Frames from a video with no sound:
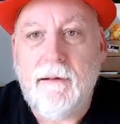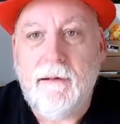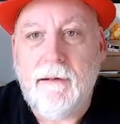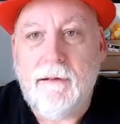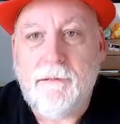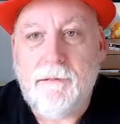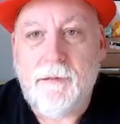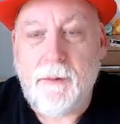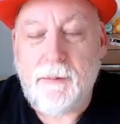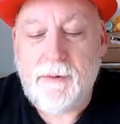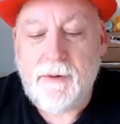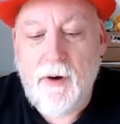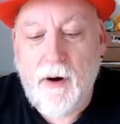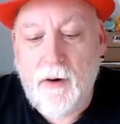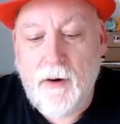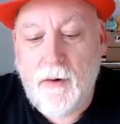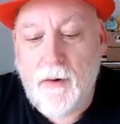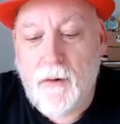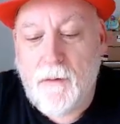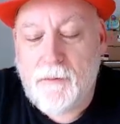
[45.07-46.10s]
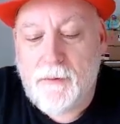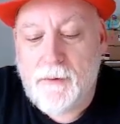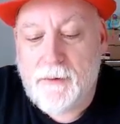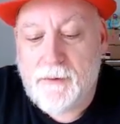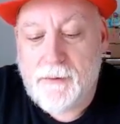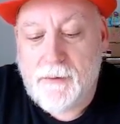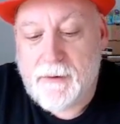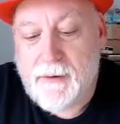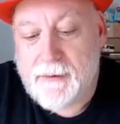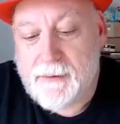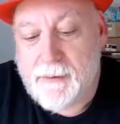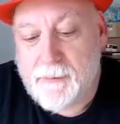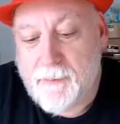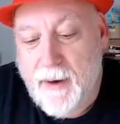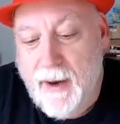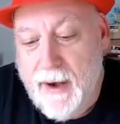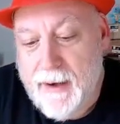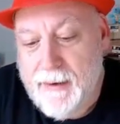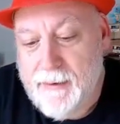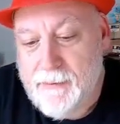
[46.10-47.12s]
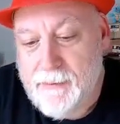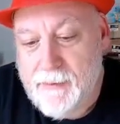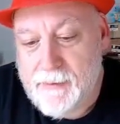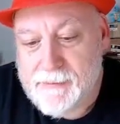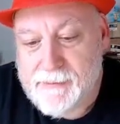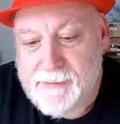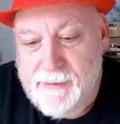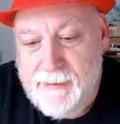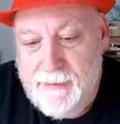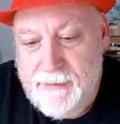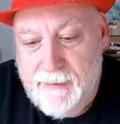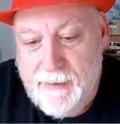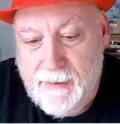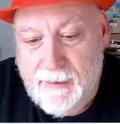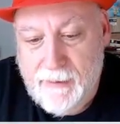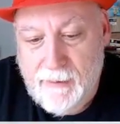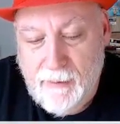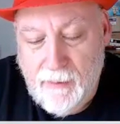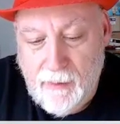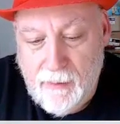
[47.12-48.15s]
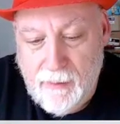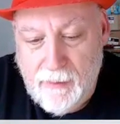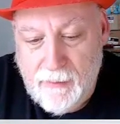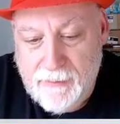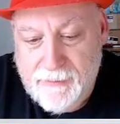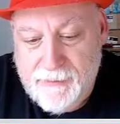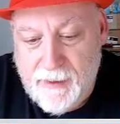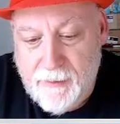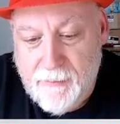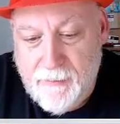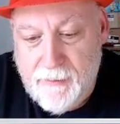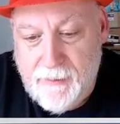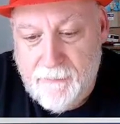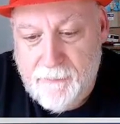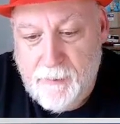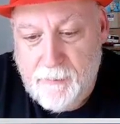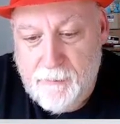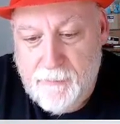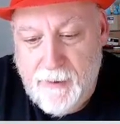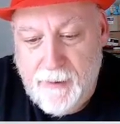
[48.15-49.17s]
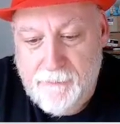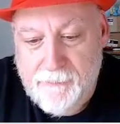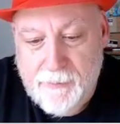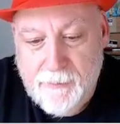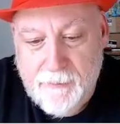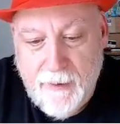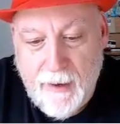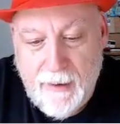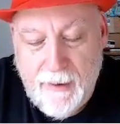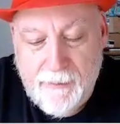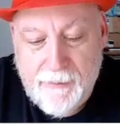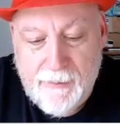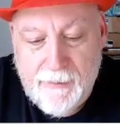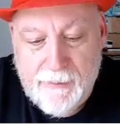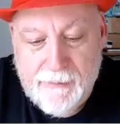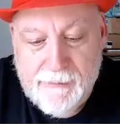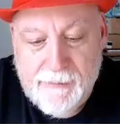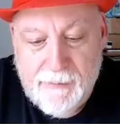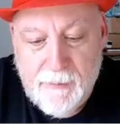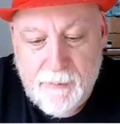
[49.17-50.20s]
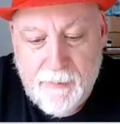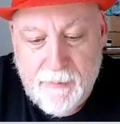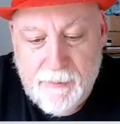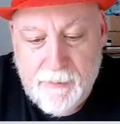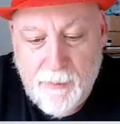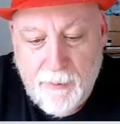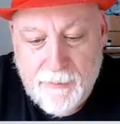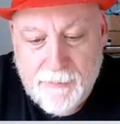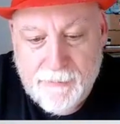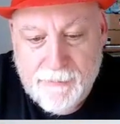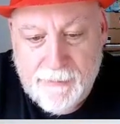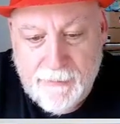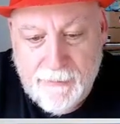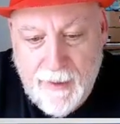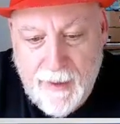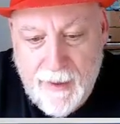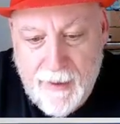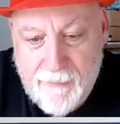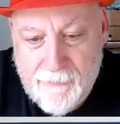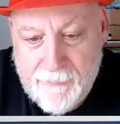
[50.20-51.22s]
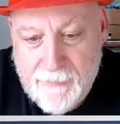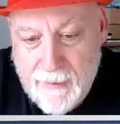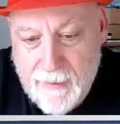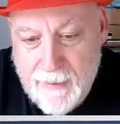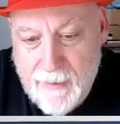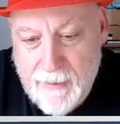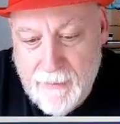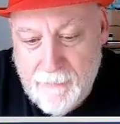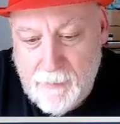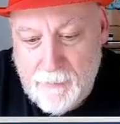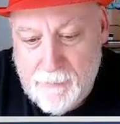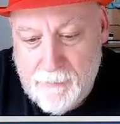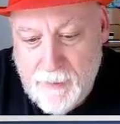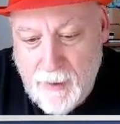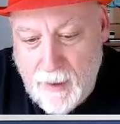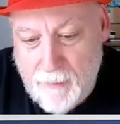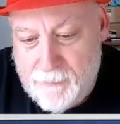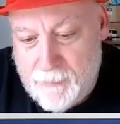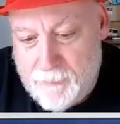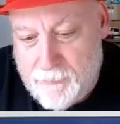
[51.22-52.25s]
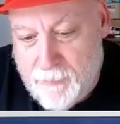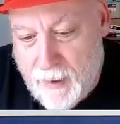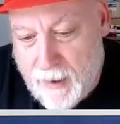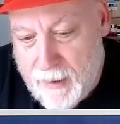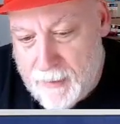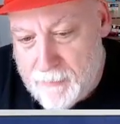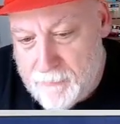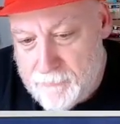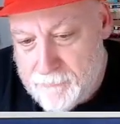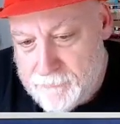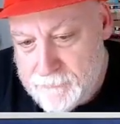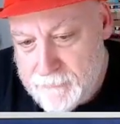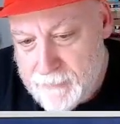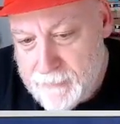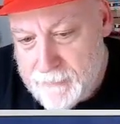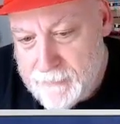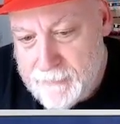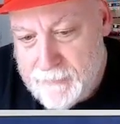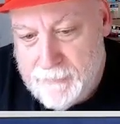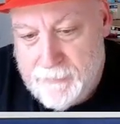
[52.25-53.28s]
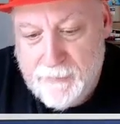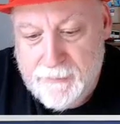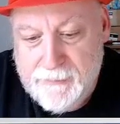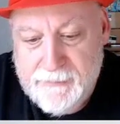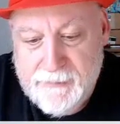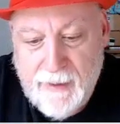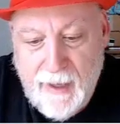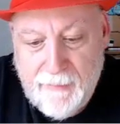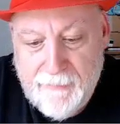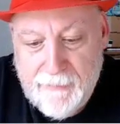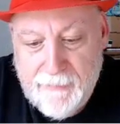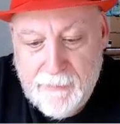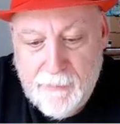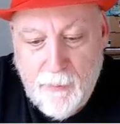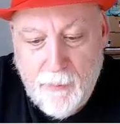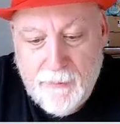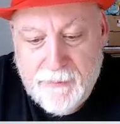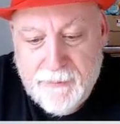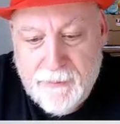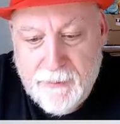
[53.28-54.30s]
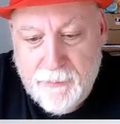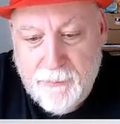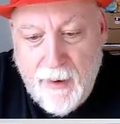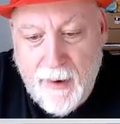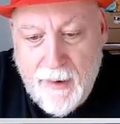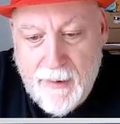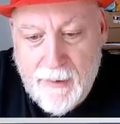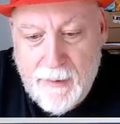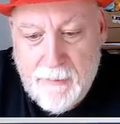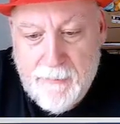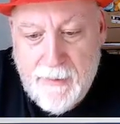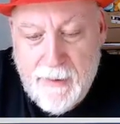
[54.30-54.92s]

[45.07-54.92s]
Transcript: Flip the card over and look at the back. You can see that on our centering from left to right, I think it's a little bit towards the left. From top to bottom, it looks slightly towards the bottom.